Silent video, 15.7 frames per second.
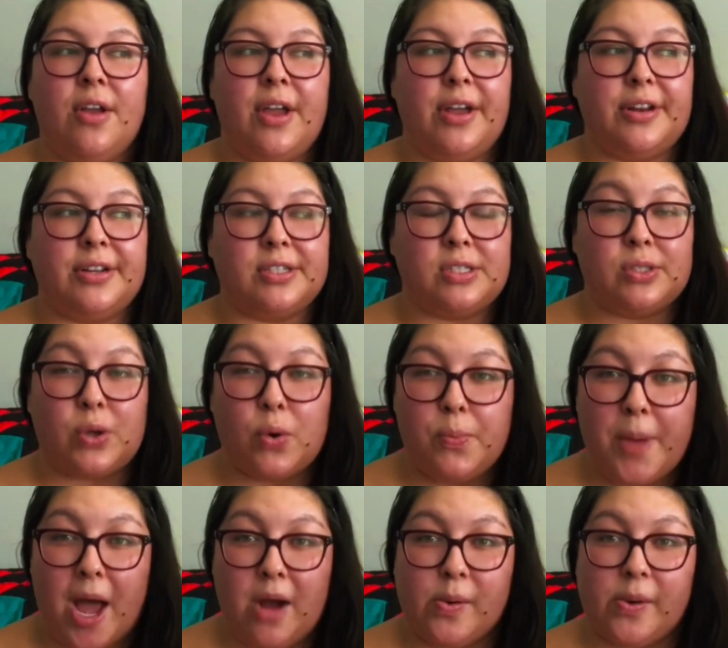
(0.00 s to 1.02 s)
It is so
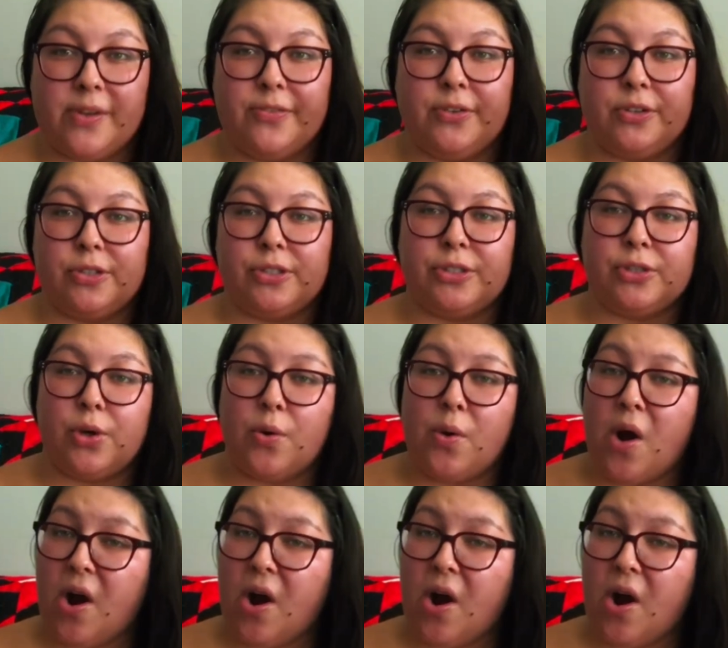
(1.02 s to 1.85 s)
powerful, so